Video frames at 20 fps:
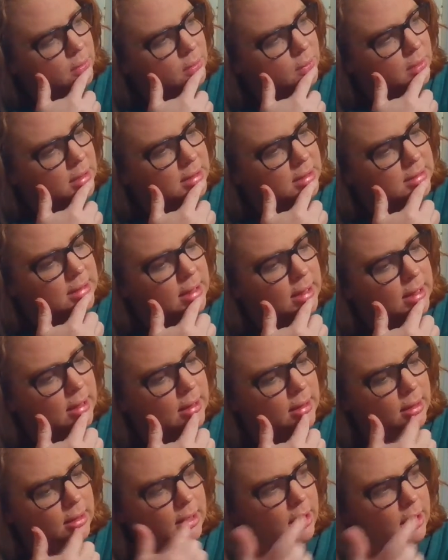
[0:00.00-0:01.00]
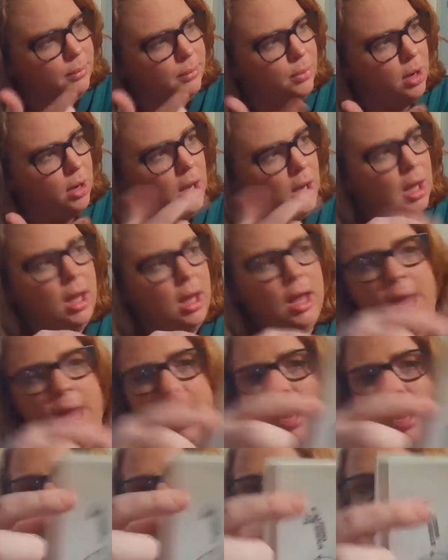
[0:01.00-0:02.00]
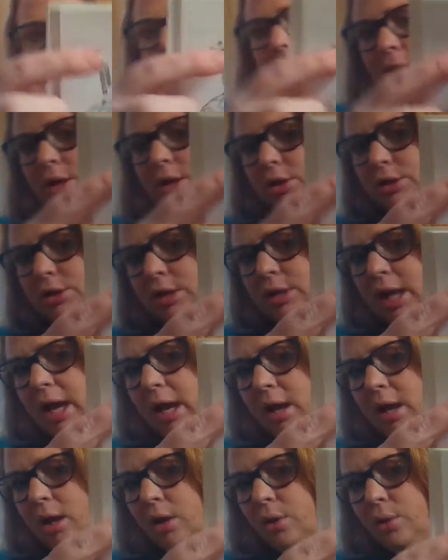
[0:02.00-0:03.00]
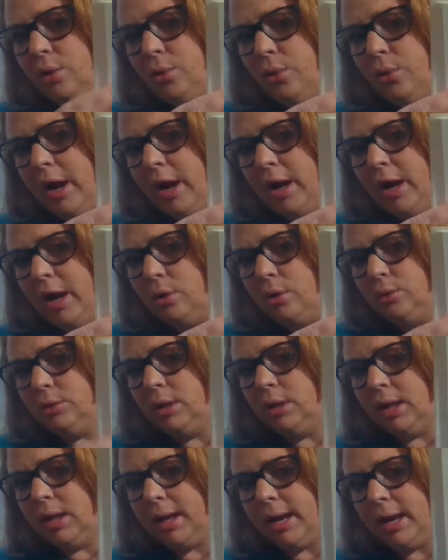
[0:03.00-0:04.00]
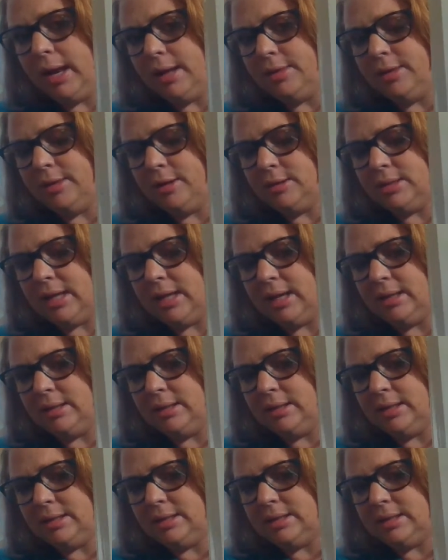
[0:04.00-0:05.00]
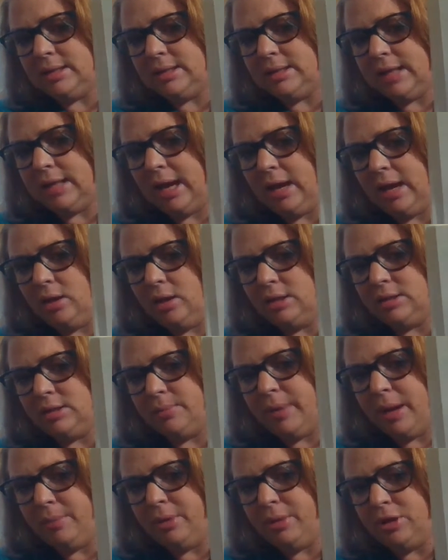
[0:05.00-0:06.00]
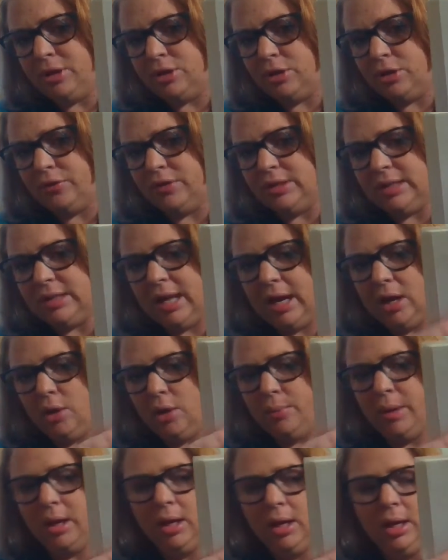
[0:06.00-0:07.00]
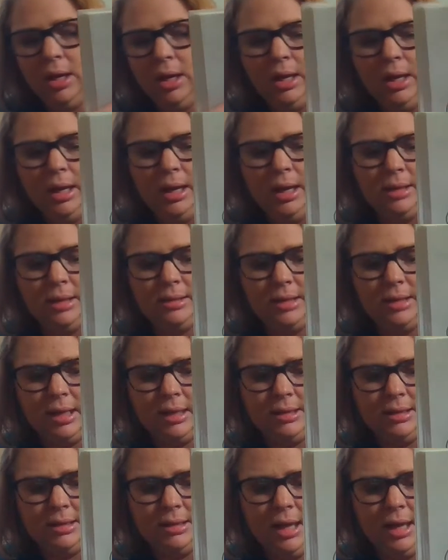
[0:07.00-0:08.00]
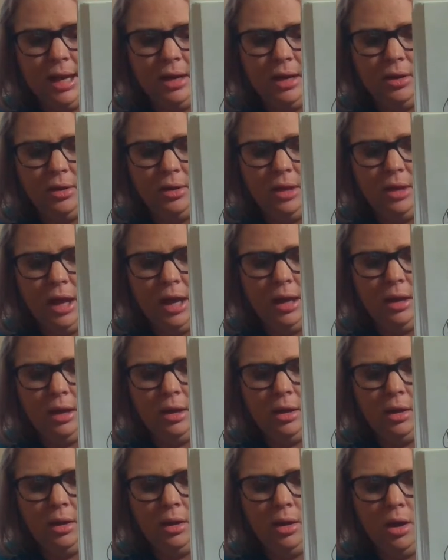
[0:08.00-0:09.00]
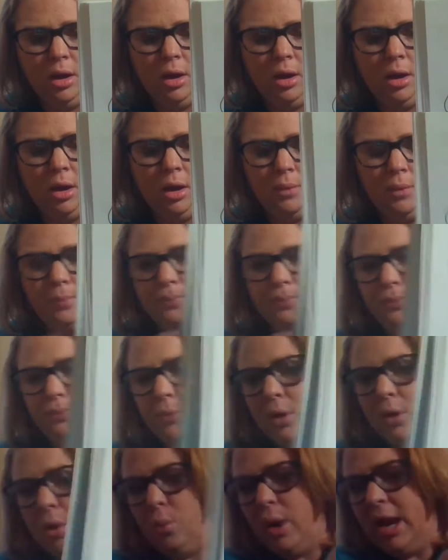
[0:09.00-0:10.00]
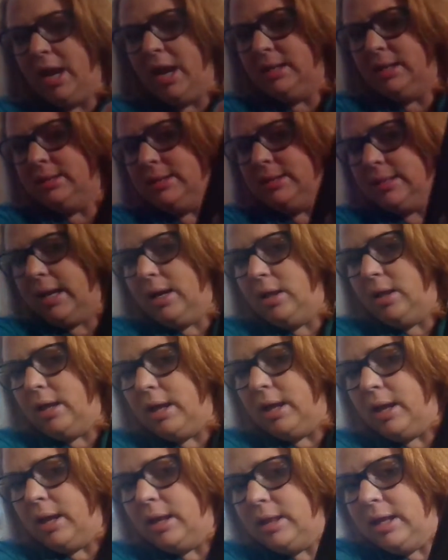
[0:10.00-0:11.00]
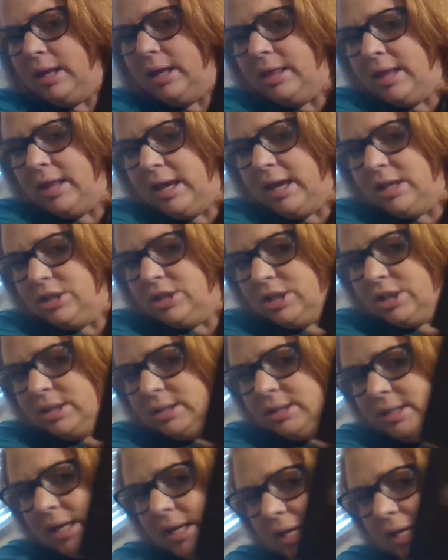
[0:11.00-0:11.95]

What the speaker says: what is it? Libra, and there's a crown, and this is a scale. It's a bad picture of a scale, but it's like a scale, like a weighing scale, like in the ancient